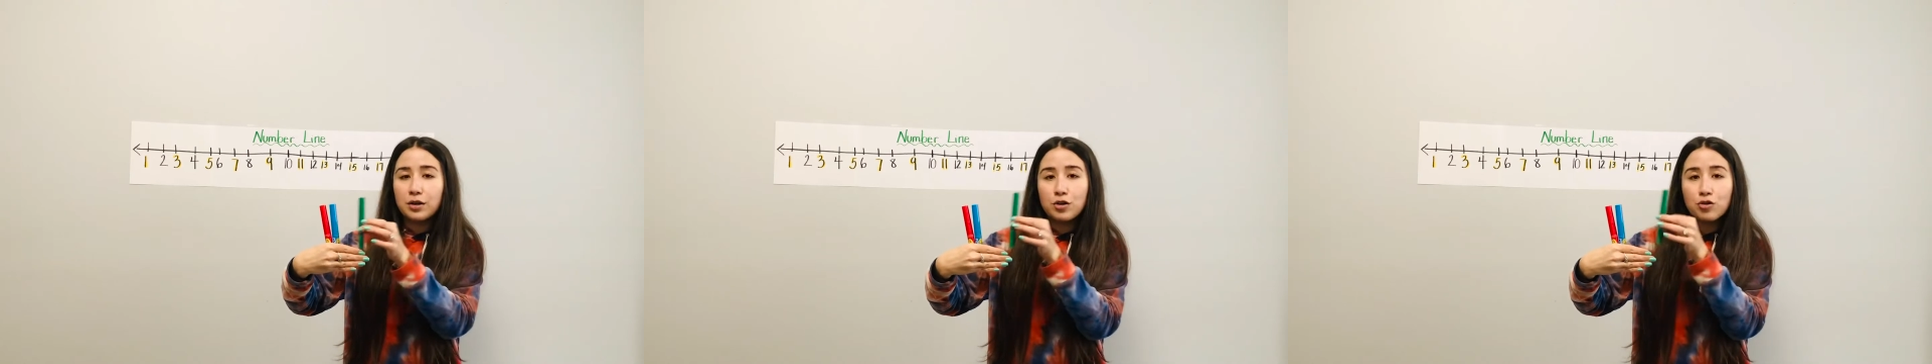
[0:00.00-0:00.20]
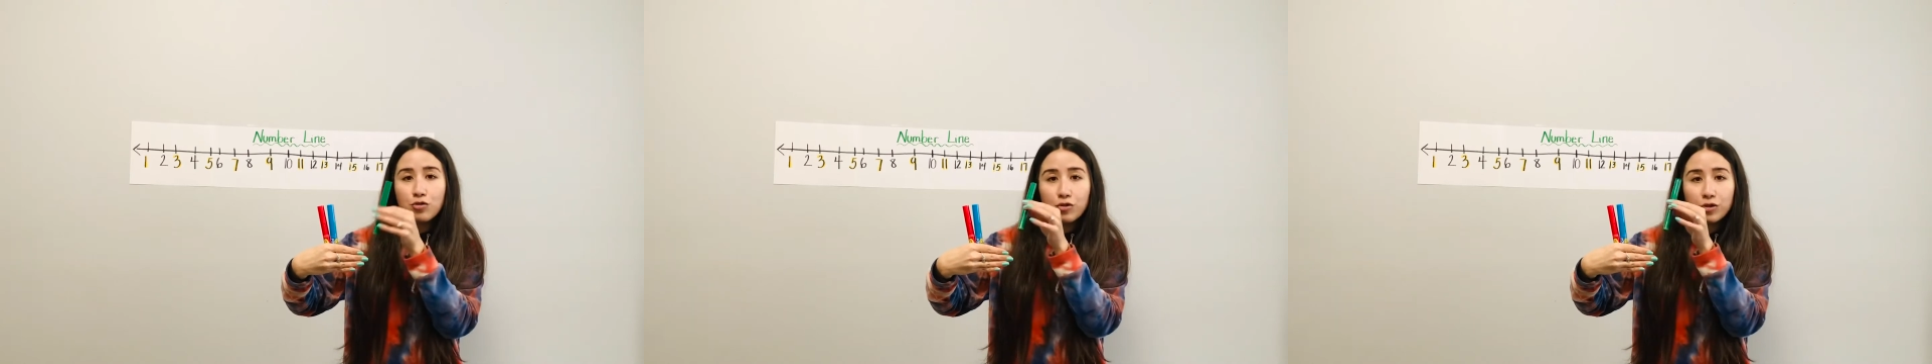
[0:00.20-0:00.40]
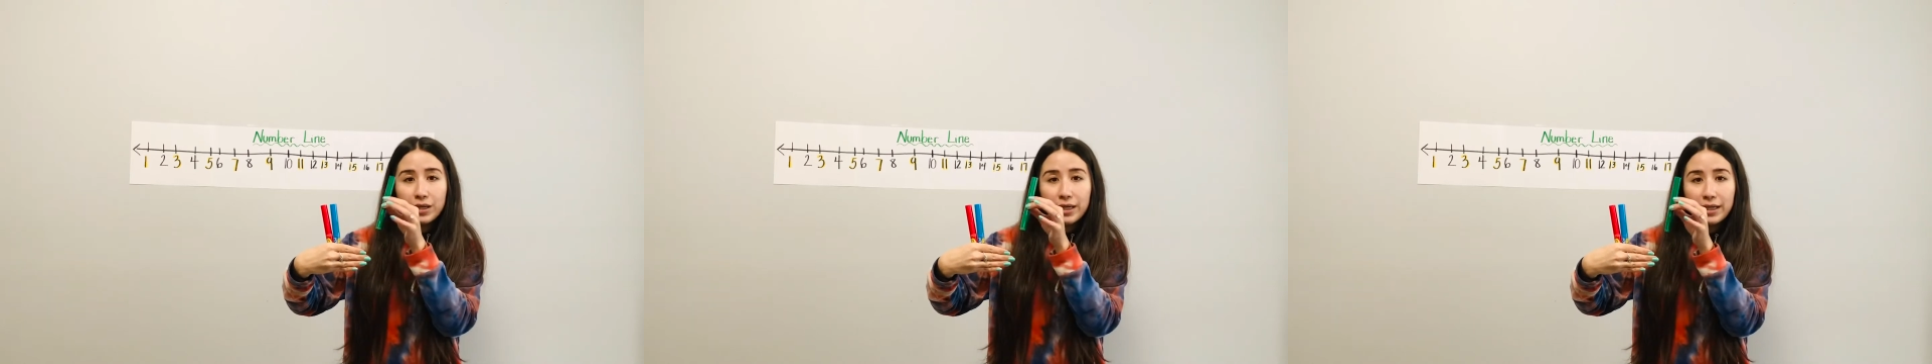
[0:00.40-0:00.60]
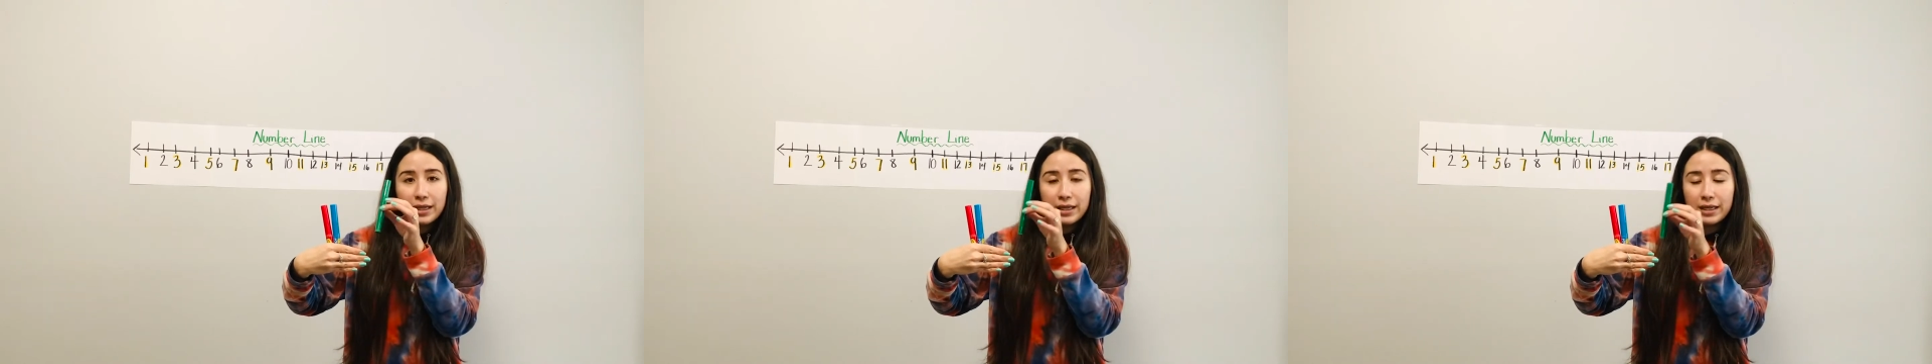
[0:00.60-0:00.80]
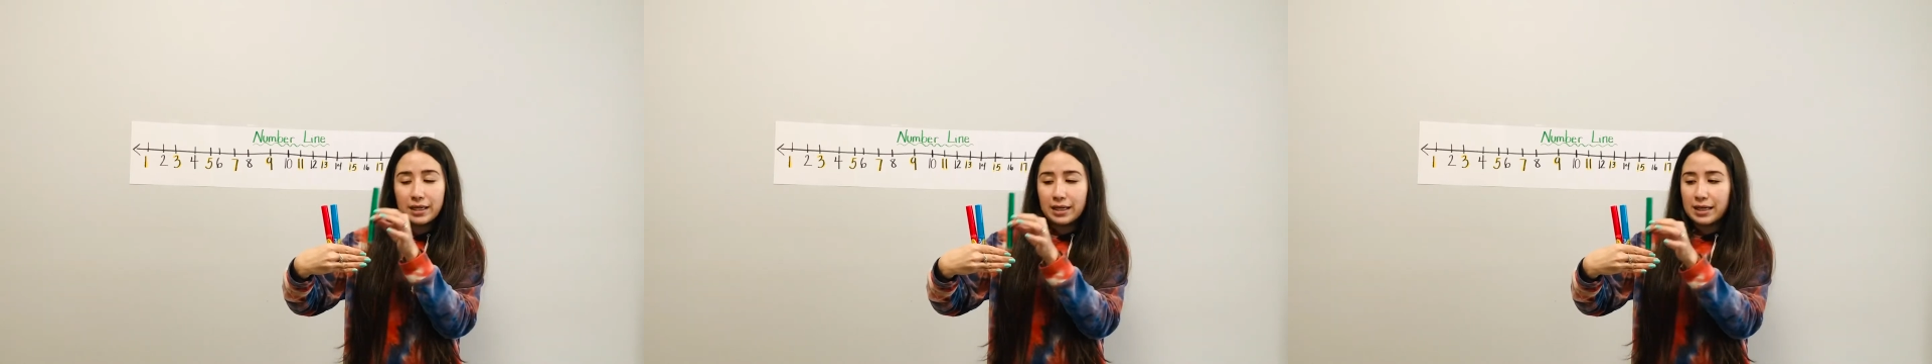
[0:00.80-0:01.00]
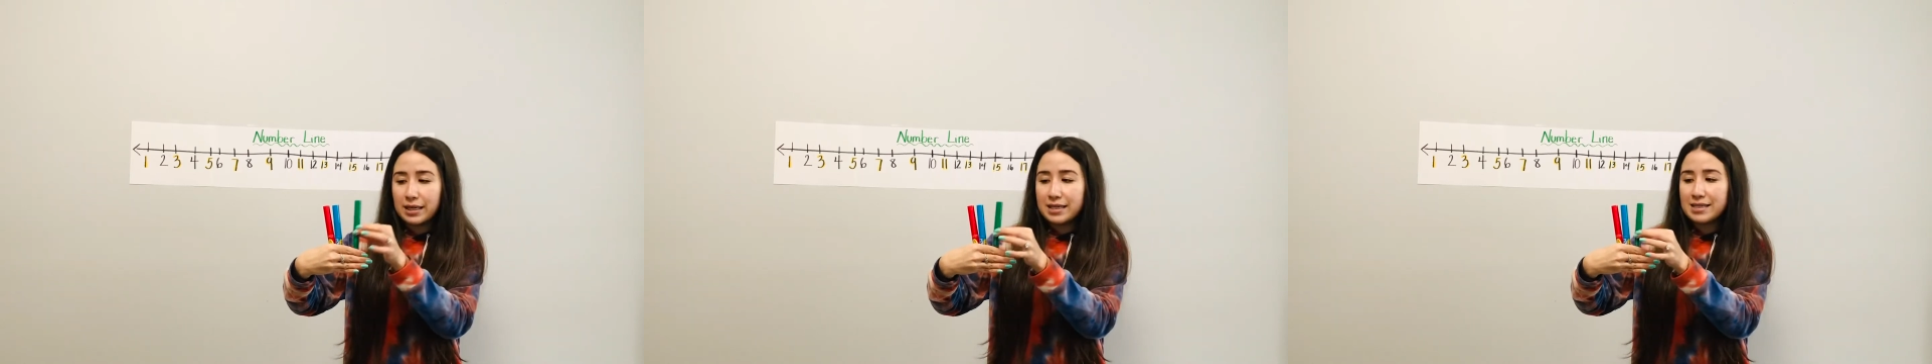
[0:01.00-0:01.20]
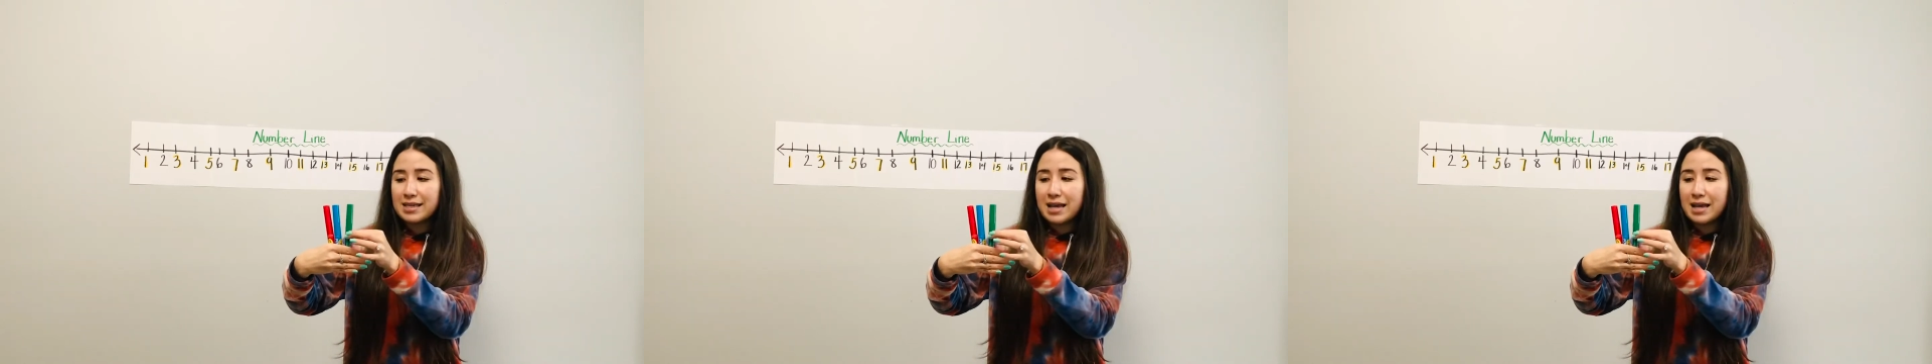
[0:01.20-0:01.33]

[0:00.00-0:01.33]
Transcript: Green is